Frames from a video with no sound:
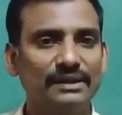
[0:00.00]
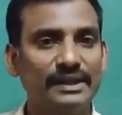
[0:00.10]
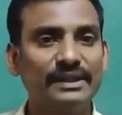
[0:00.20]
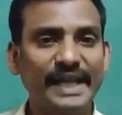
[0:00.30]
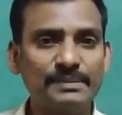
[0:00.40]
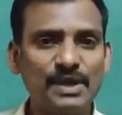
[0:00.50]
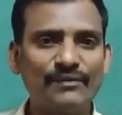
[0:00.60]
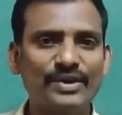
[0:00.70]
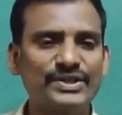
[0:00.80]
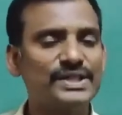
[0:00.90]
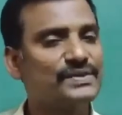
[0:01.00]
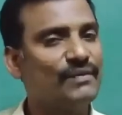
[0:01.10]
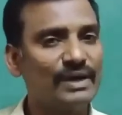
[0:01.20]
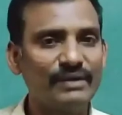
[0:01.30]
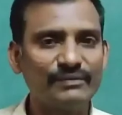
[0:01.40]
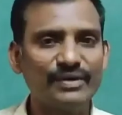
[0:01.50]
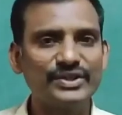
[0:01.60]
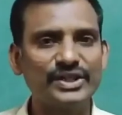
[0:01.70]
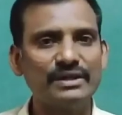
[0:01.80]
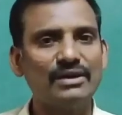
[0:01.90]
In types of functions, one
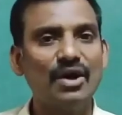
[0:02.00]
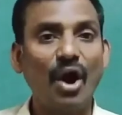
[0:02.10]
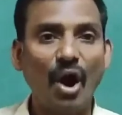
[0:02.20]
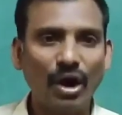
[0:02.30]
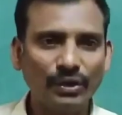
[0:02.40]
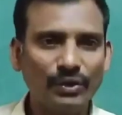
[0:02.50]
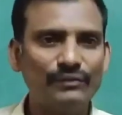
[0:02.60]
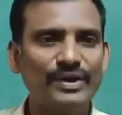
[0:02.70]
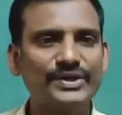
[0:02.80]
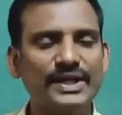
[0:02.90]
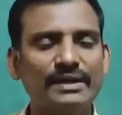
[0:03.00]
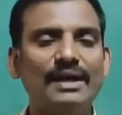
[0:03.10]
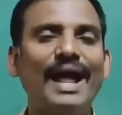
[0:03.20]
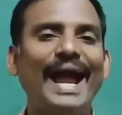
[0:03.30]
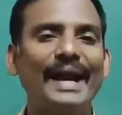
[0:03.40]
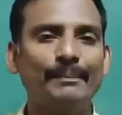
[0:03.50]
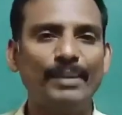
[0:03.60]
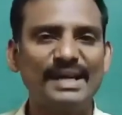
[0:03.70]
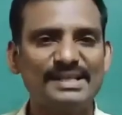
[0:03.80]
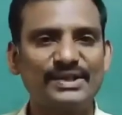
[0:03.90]
function, onto function and
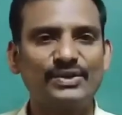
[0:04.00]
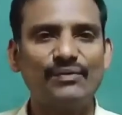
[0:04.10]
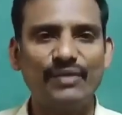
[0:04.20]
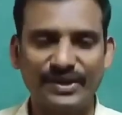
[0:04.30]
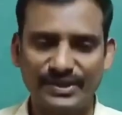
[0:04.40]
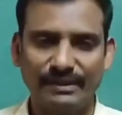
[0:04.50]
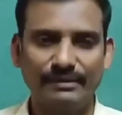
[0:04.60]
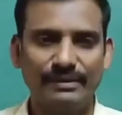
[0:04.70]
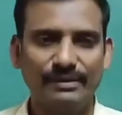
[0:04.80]
bisective function.